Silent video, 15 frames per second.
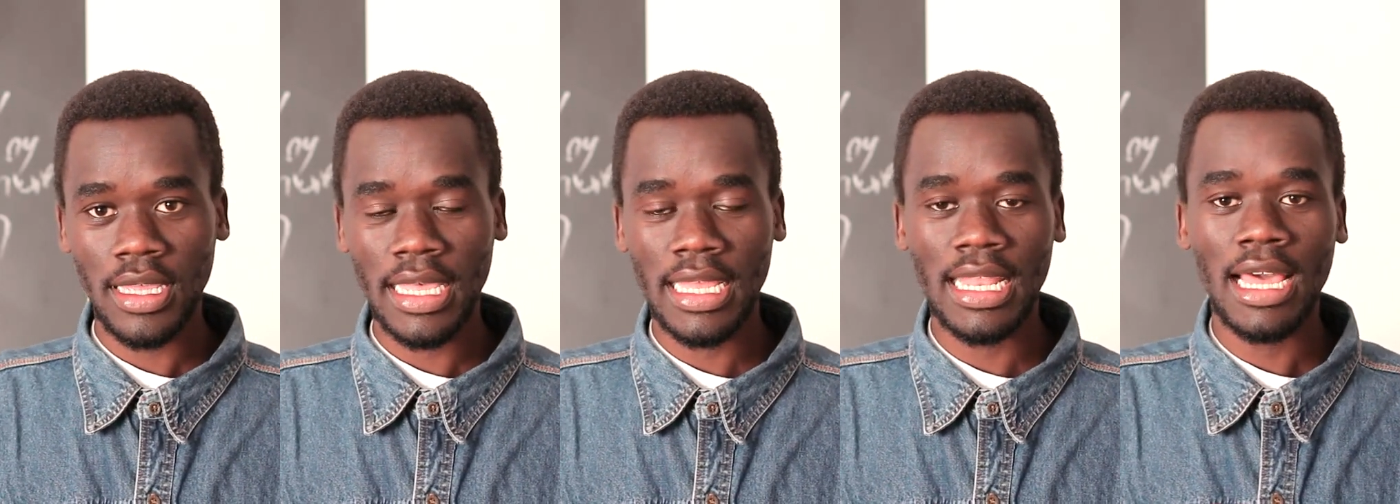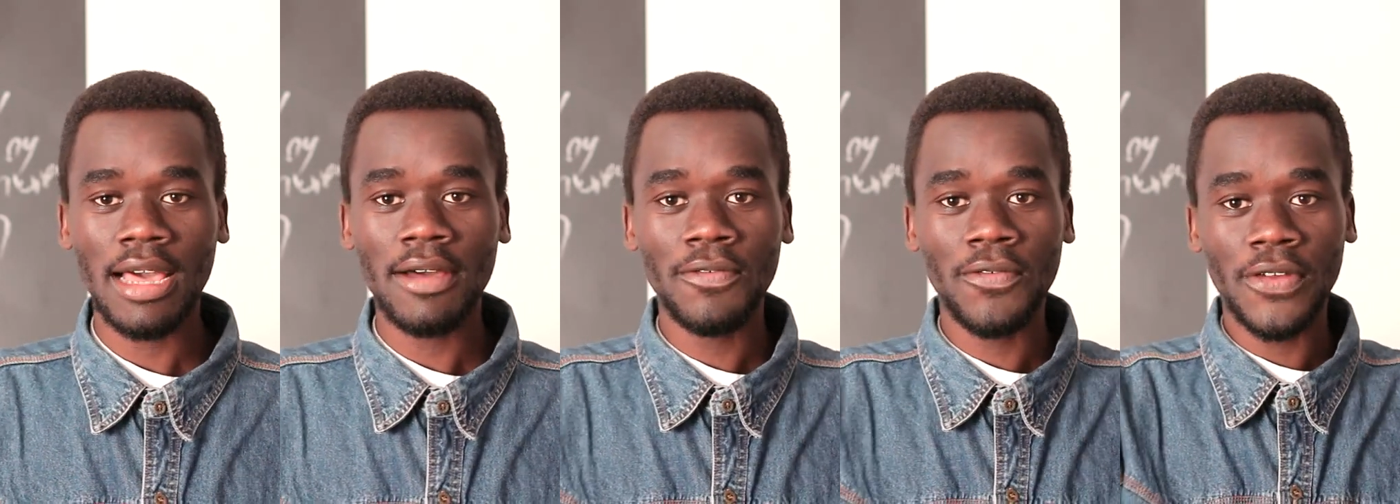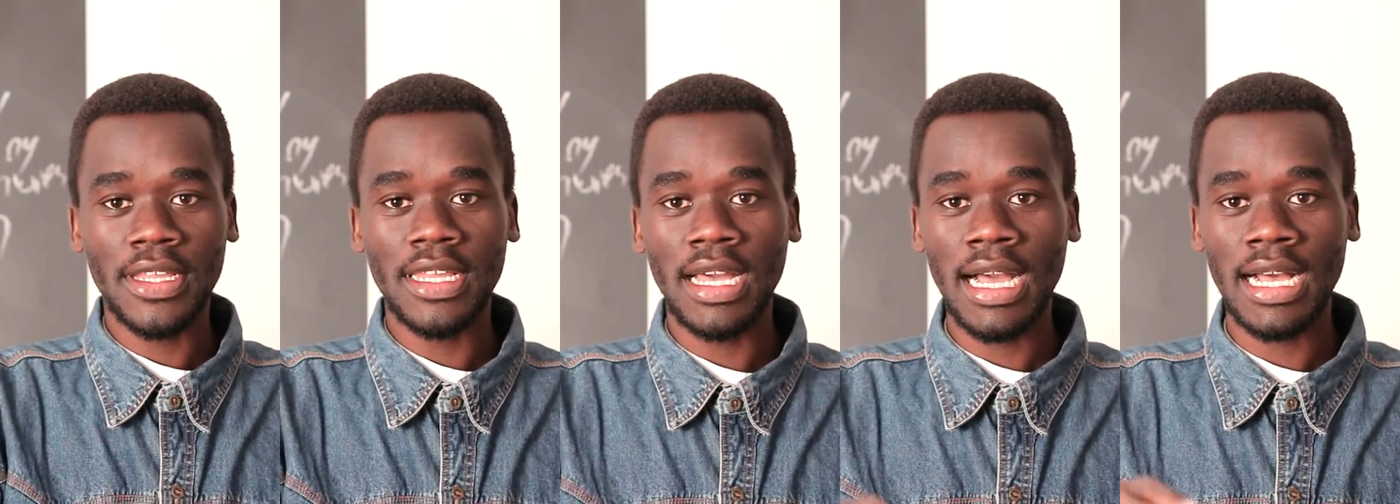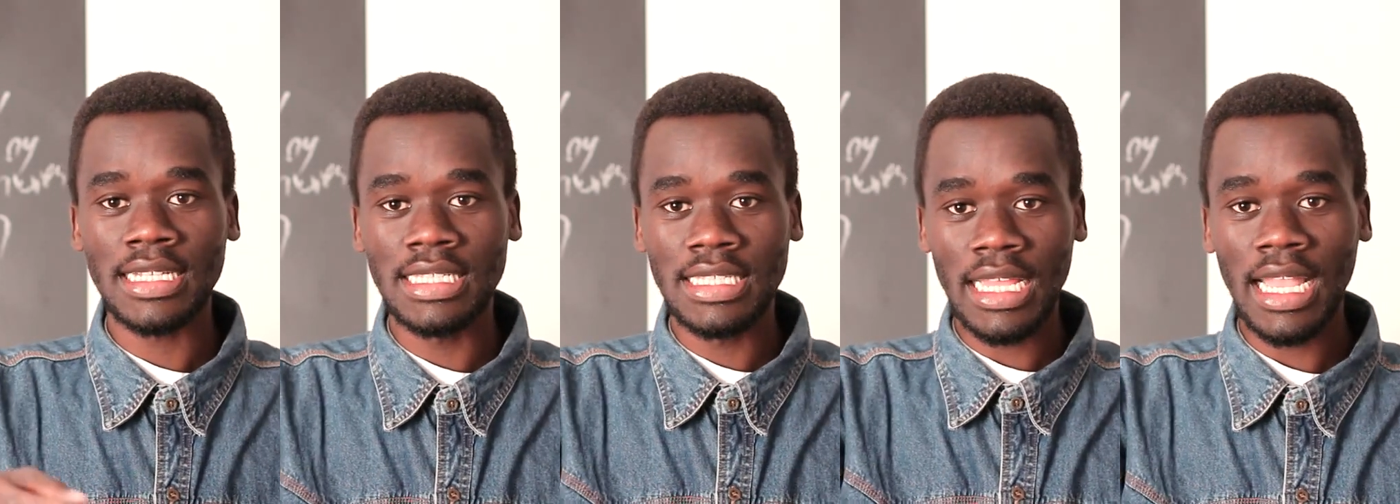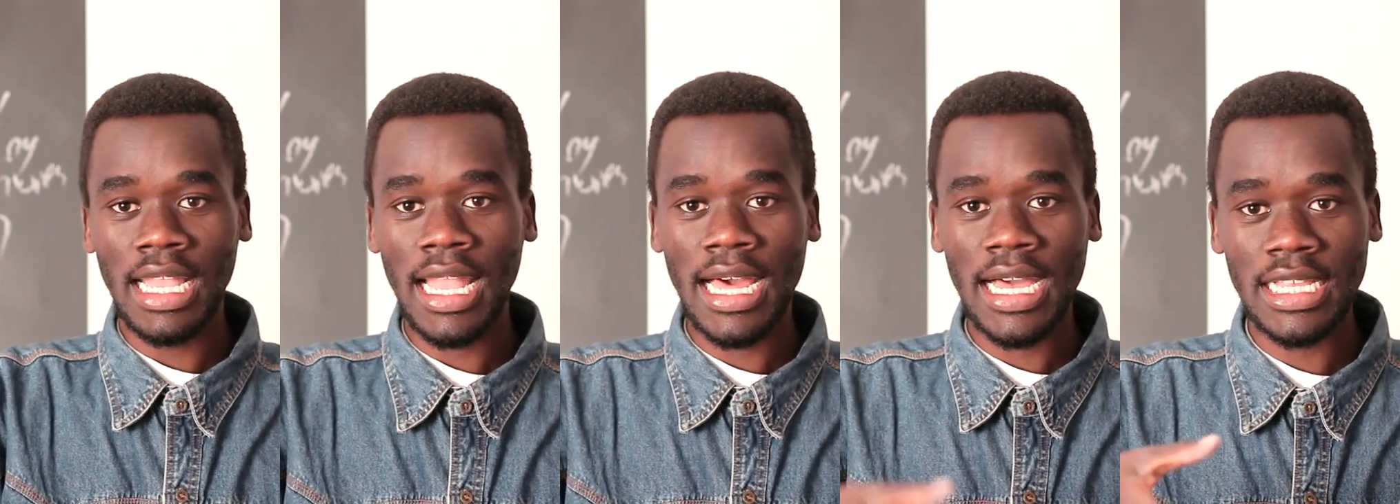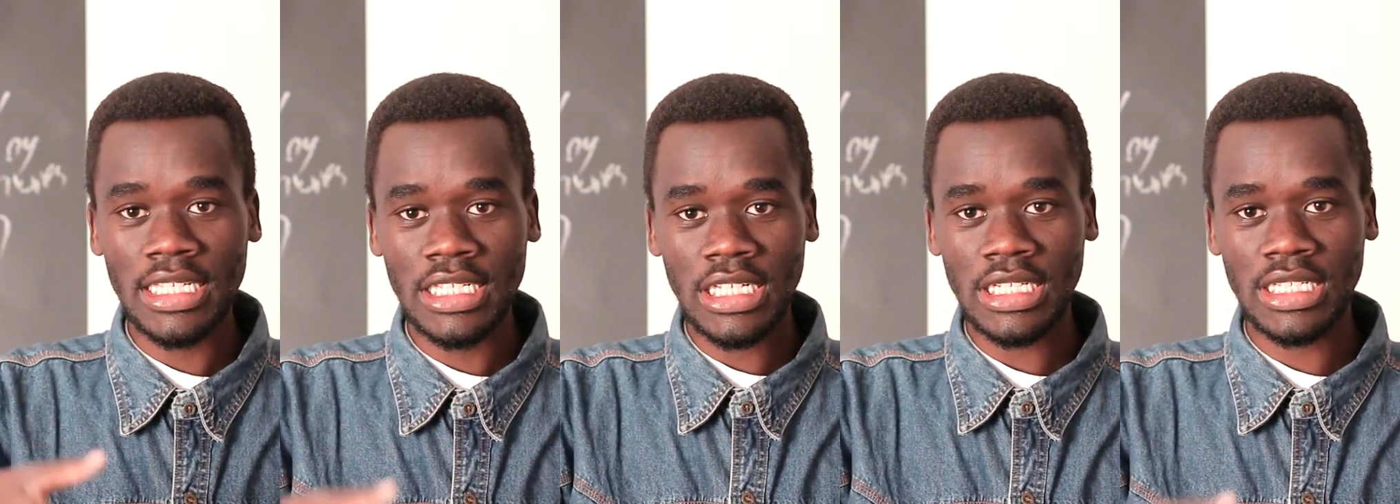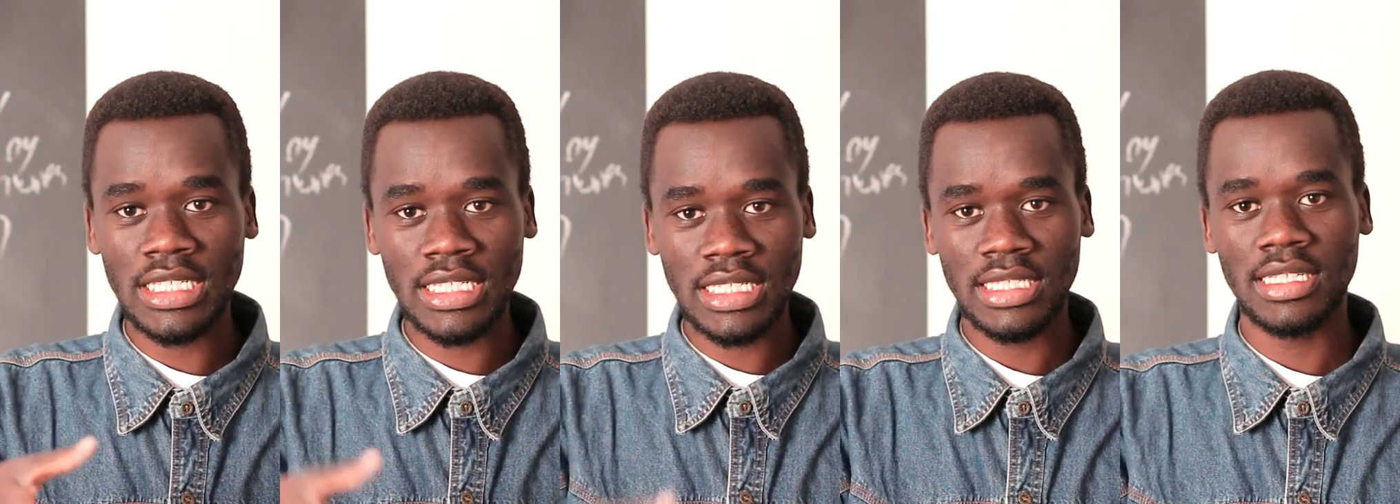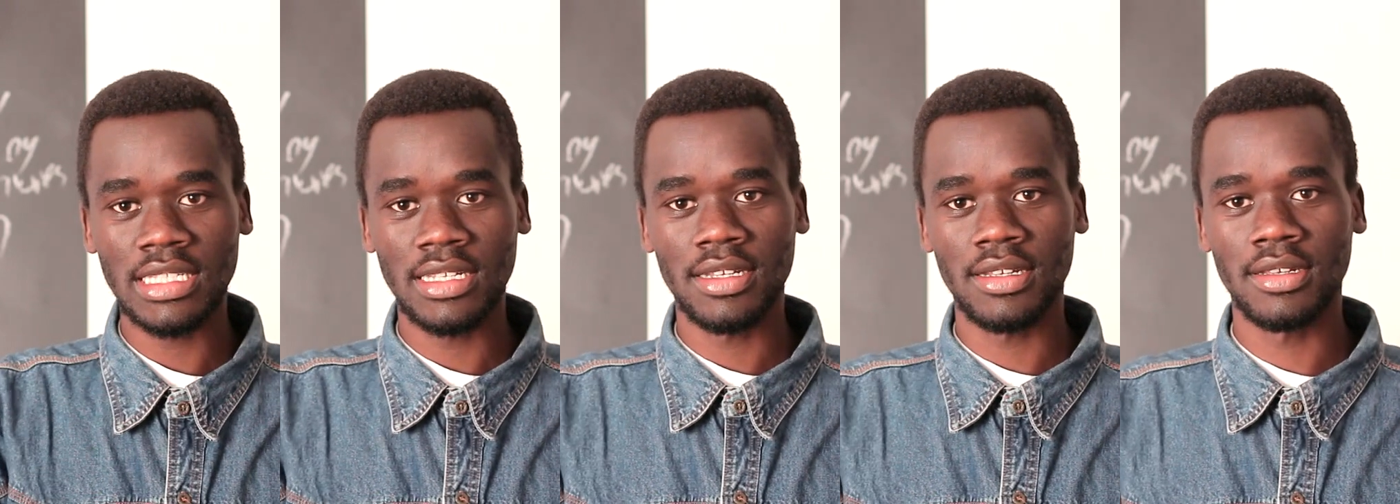And Africa has the largest